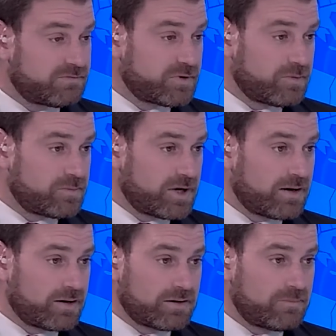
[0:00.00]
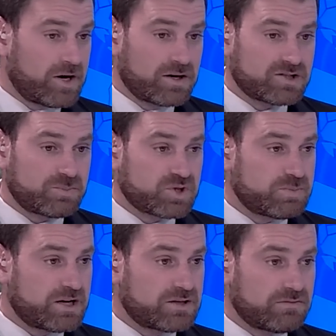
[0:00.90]
from America's
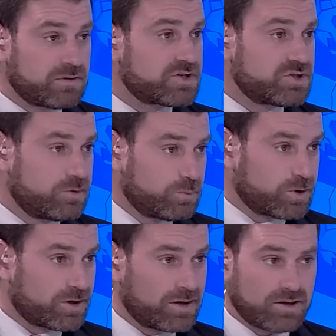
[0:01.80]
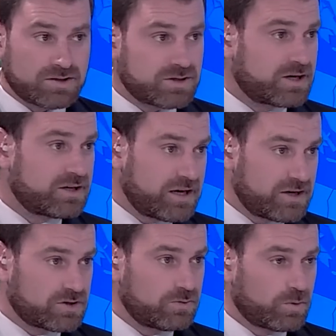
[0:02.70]
perspective, there is no war, and it's not
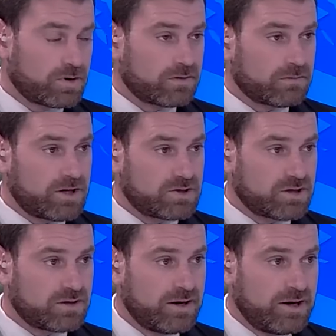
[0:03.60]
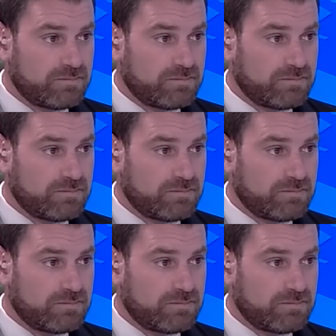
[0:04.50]
engaged in war in the region,